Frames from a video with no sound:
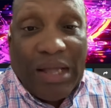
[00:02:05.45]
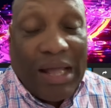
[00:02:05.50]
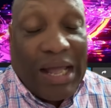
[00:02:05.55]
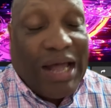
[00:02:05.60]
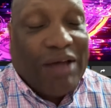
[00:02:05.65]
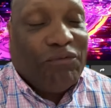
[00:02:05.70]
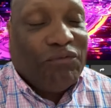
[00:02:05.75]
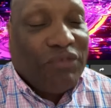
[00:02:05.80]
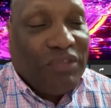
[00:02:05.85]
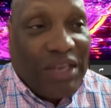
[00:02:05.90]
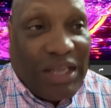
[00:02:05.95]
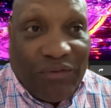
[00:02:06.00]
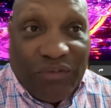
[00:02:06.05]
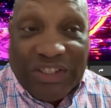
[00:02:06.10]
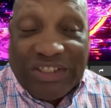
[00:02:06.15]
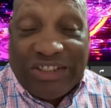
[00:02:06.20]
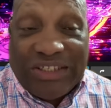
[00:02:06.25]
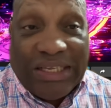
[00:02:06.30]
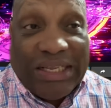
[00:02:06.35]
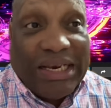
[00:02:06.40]
I've never
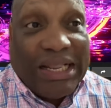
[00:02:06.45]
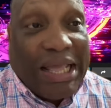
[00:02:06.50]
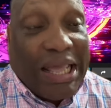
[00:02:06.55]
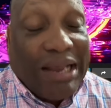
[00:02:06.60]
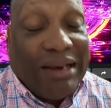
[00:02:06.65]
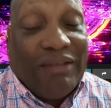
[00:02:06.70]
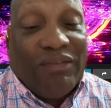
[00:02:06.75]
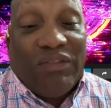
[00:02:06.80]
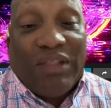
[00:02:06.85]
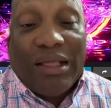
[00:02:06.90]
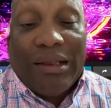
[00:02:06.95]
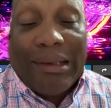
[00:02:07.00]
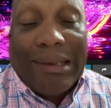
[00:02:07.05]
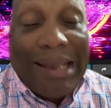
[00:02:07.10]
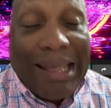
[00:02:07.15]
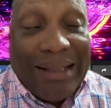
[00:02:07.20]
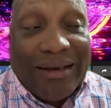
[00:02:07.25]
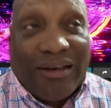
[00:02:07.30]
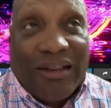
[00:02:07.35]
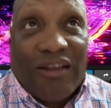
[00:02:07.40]
seen anything
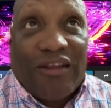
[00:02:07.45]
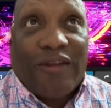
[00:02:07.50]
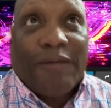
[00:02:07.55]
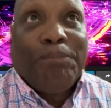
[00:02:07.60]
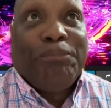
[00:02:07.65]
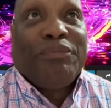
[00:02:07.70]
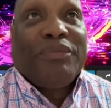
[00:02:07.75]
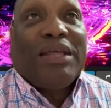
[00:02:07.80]
like this.